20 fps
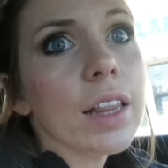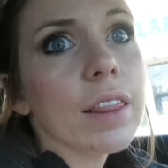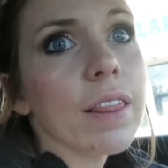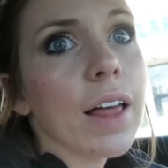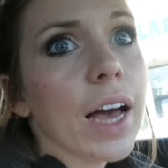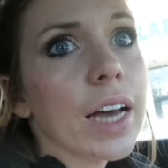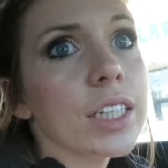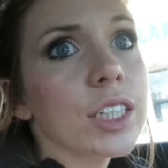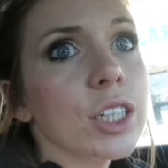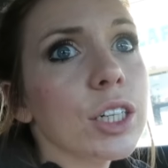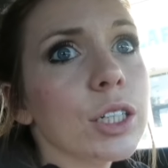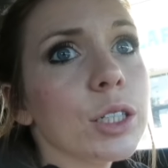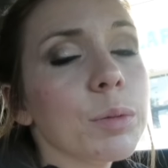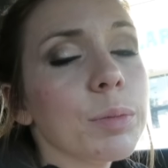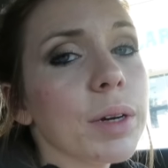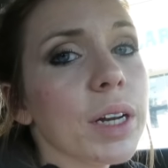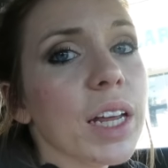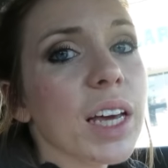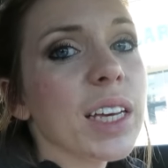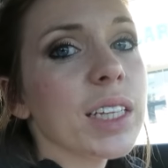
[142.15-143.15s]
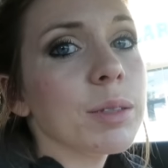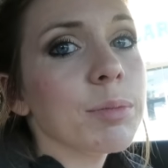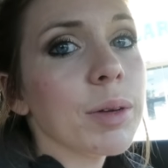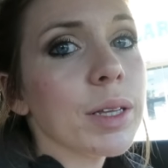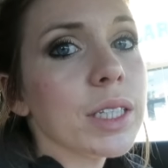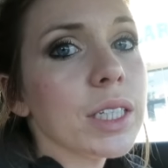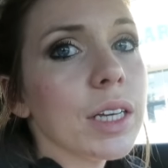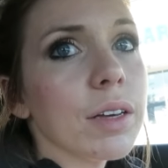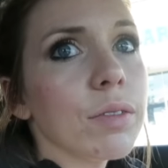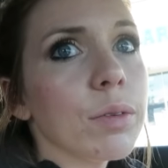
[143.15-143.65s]
Last year it was pretty
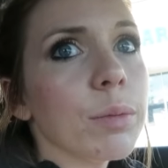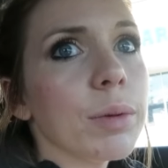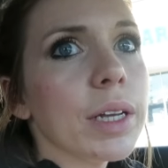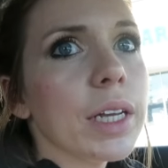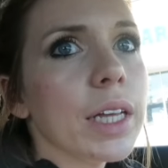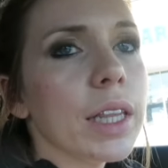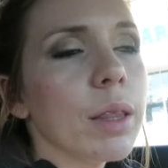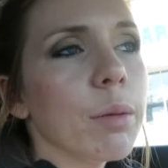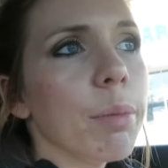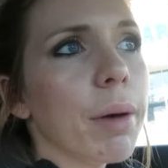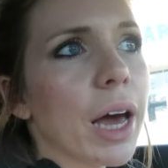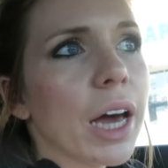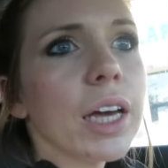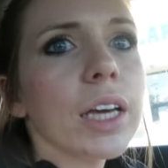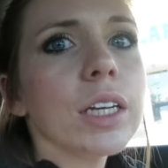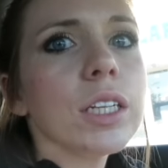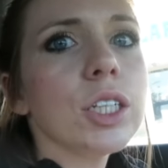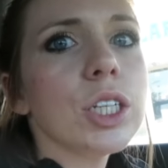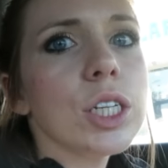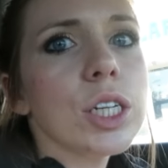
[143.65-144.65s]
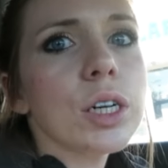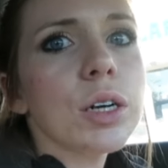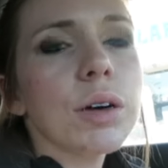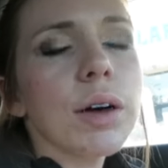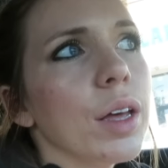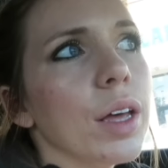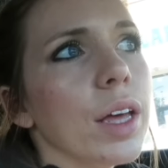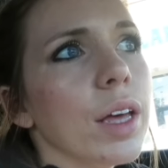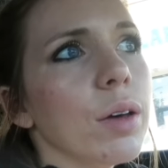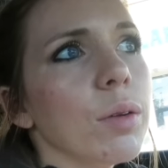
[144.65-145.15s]
expensive and we did the package deal.
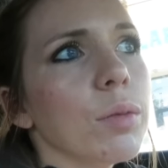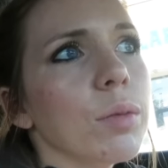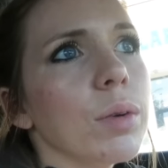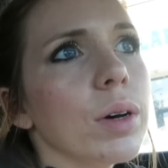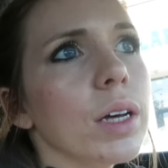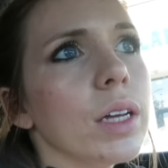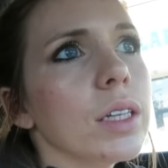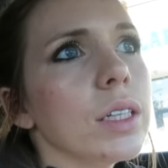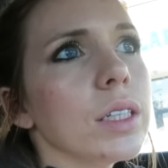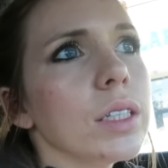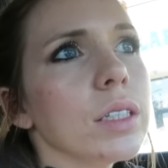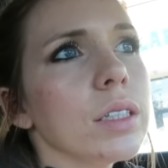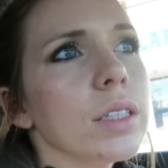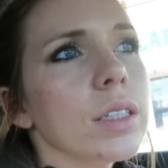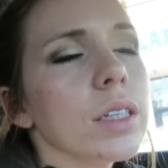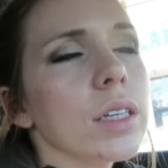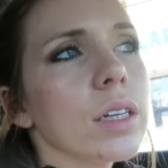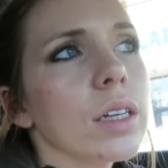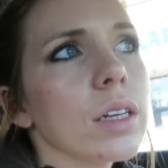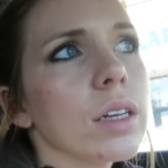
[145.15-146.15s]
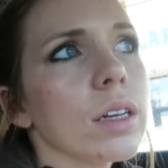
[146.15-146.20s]
It was,